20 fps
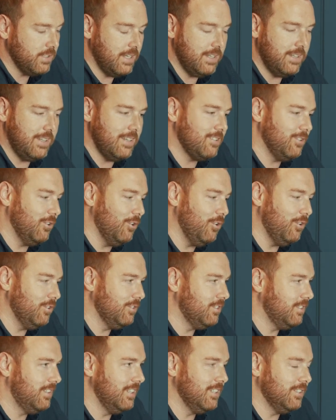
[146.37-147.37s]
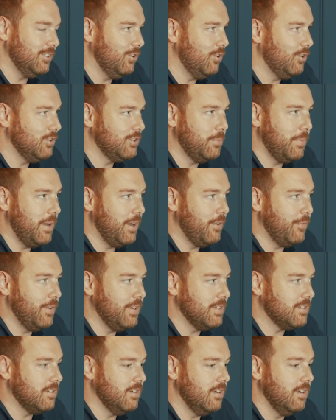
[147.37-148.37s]
There's loads of
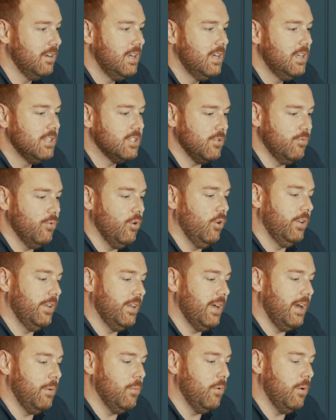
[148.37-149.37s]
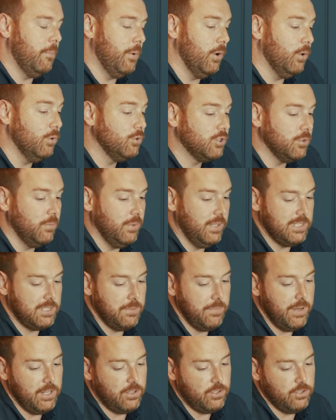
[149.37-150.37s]
benefits to rolling that in one, but ultimately
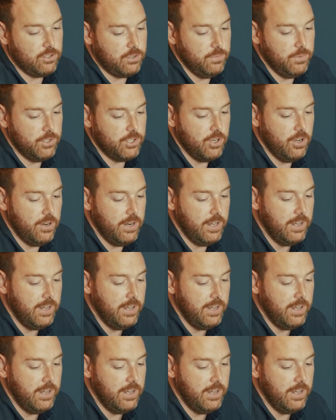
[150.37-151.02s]
it's about the customer journey.